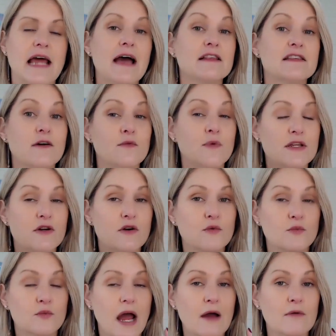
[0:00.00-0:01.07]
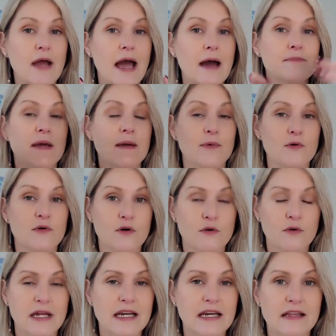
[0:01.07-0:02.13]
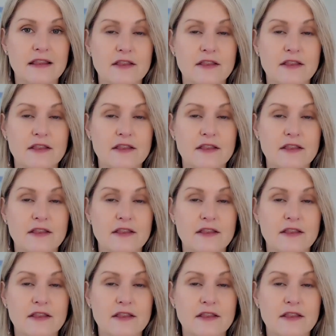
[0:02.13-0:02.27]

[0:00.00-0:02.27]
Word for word: And so when you're around people who are in